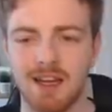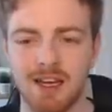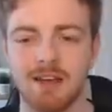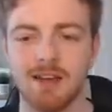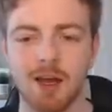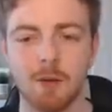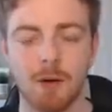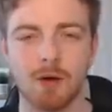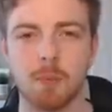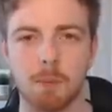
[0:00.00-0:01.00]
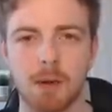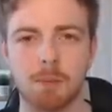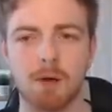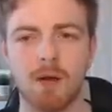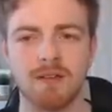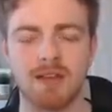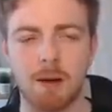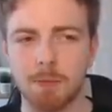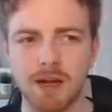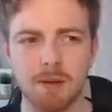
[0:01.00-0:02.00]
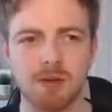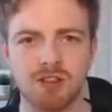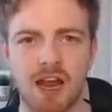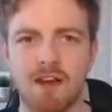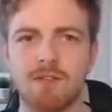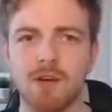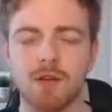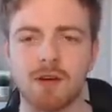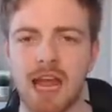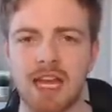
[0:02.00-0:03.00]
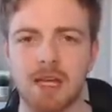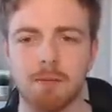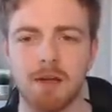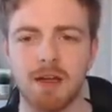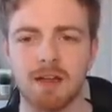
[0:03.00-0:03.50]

in Pokemon Brick Bronze and pretty much every other game